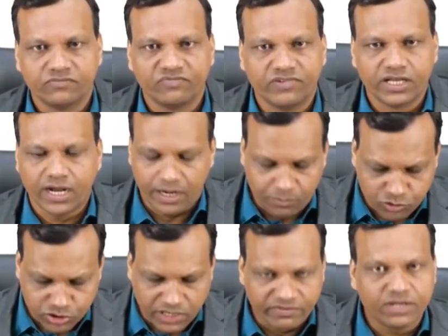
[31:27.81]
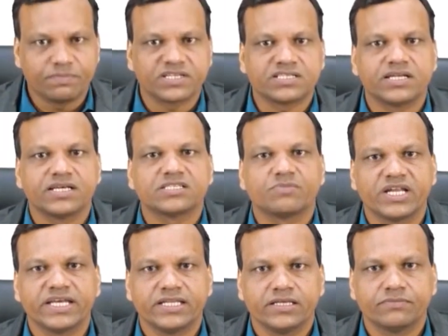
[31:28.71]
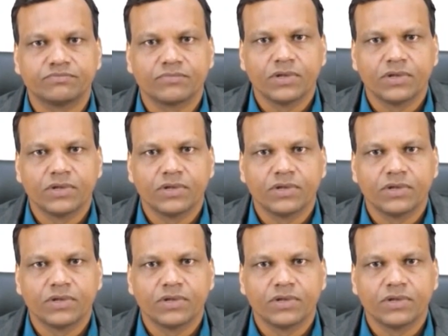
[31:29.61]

where almost every person has malaria.